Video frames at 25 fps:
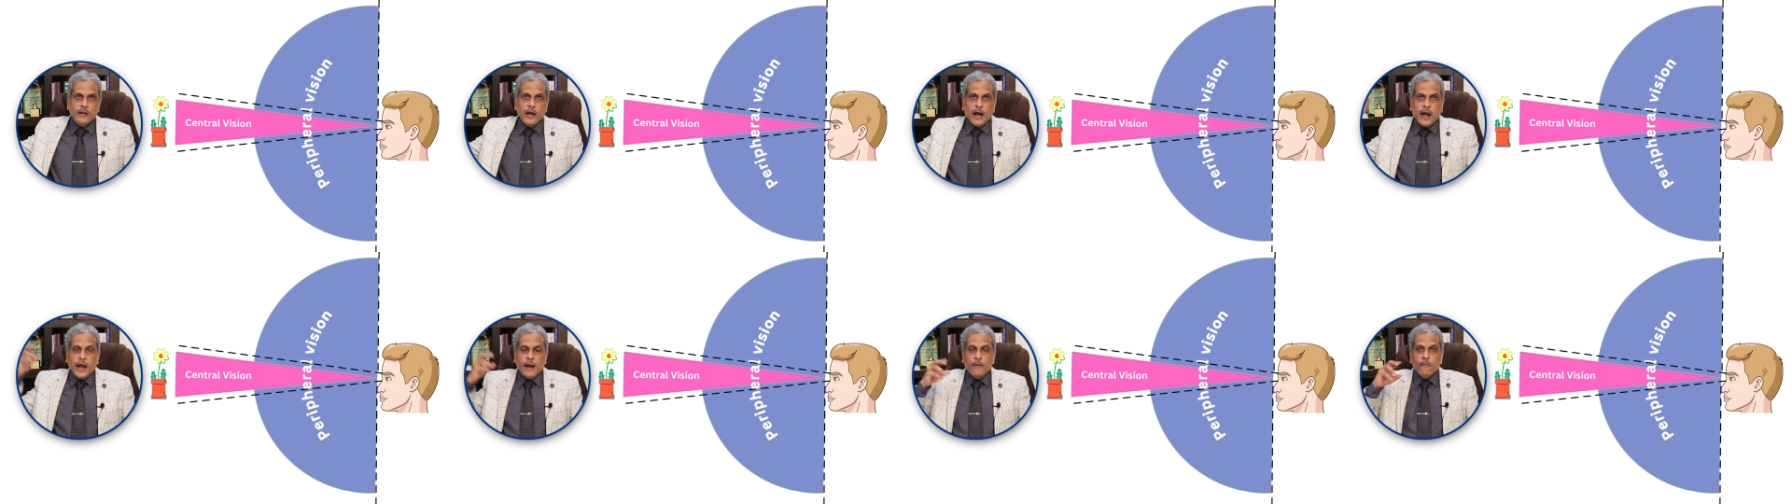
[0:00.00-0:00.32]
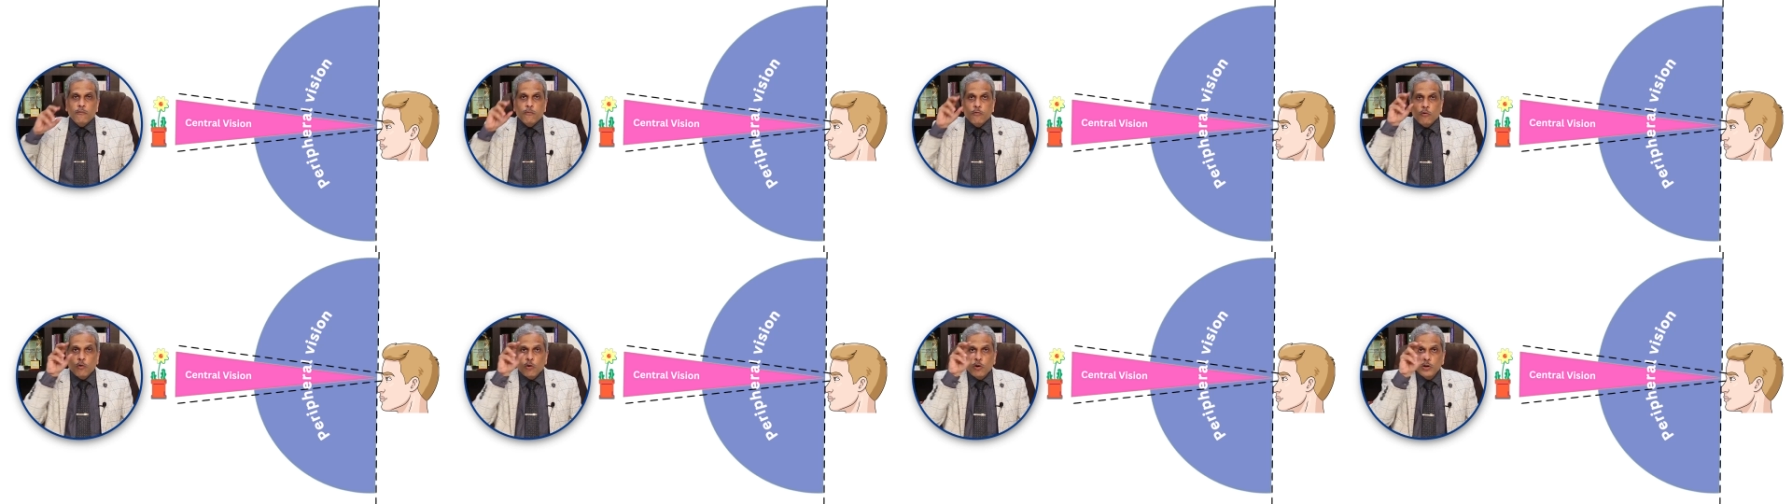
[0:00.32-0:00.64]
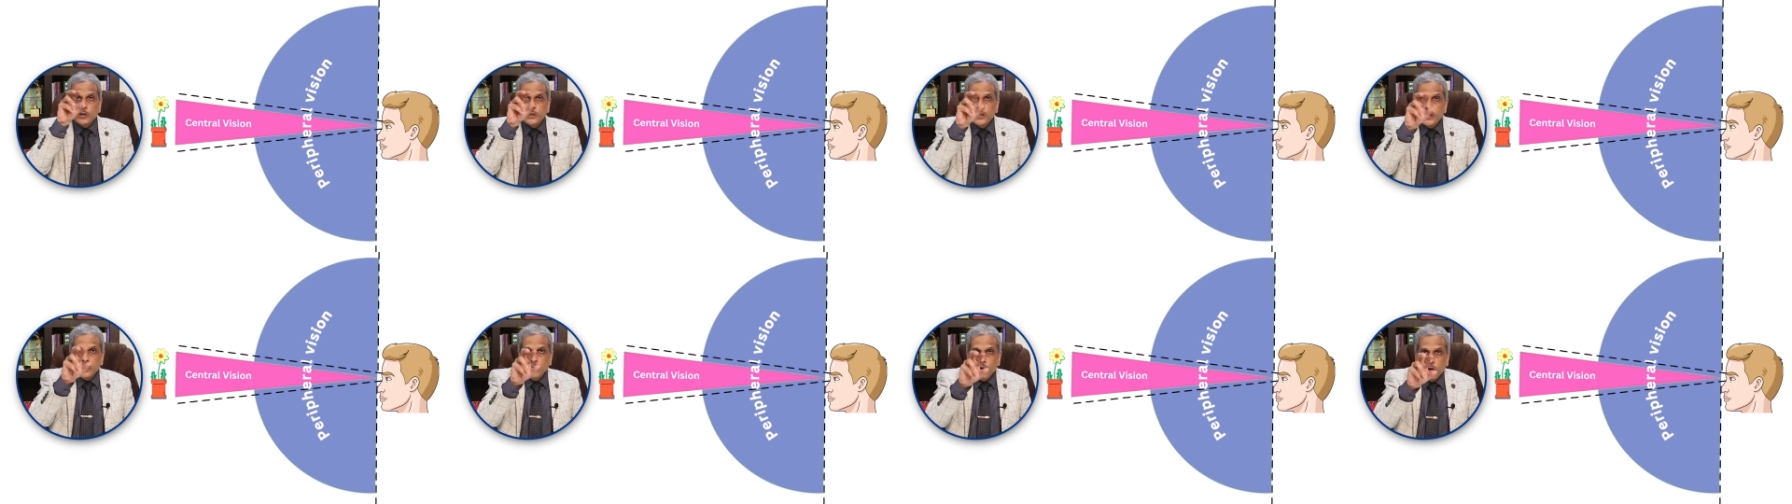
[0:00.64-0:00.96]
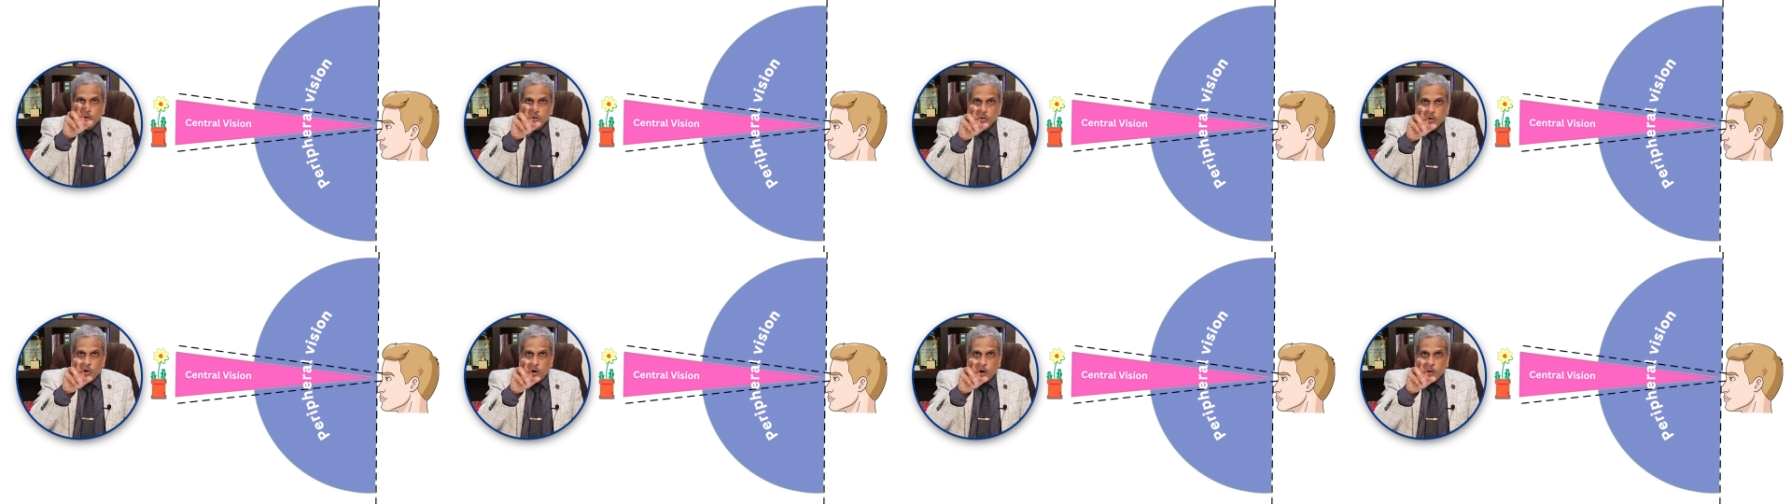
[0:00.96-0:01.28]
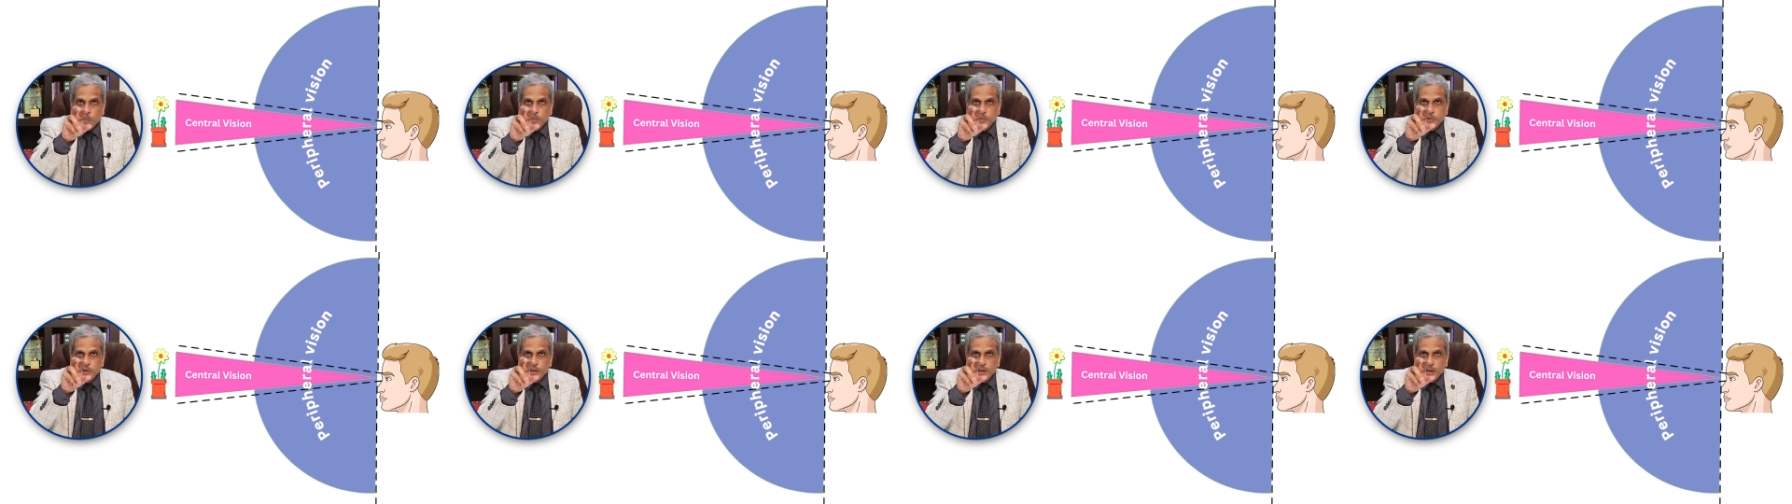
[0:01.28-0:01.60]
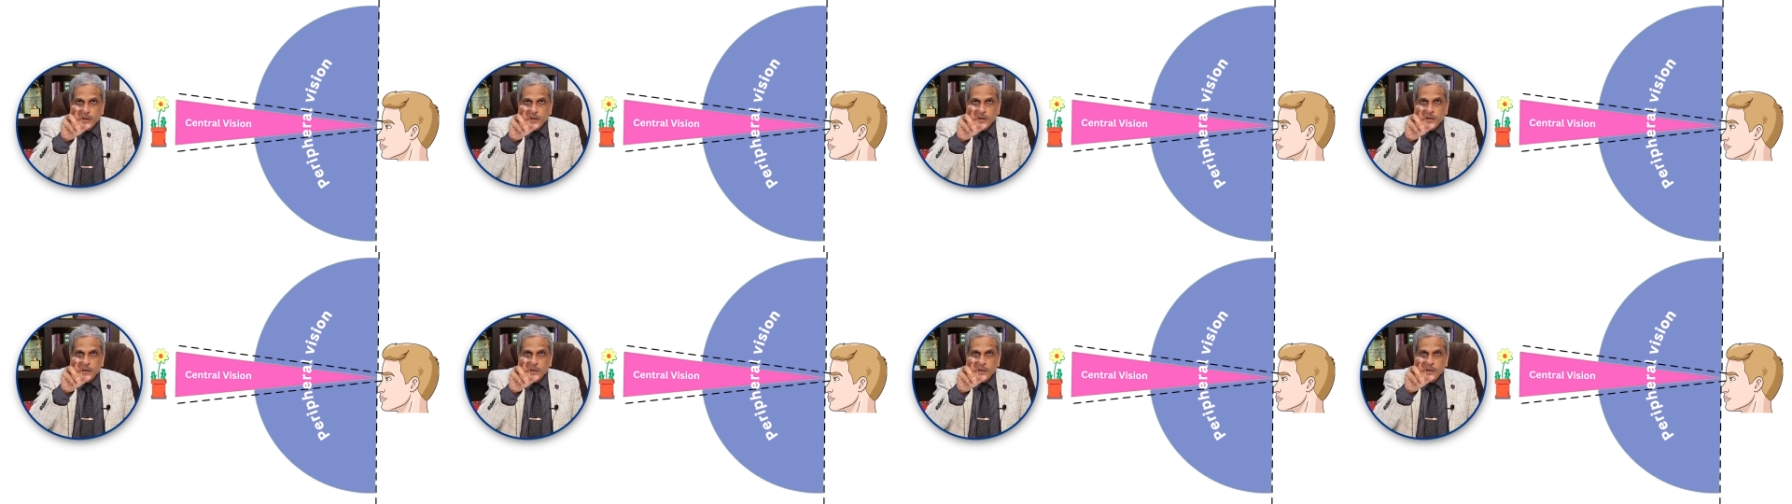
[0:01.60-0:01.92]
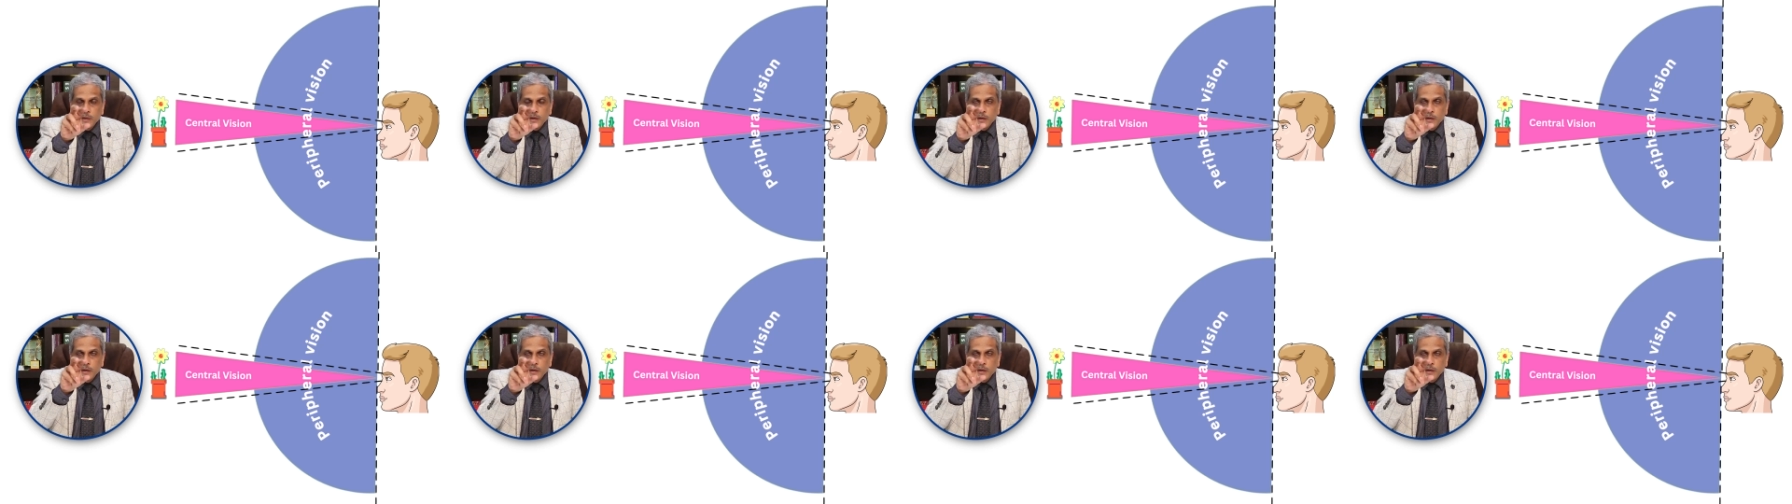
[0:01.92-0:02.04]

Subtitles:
I am focusing on the object,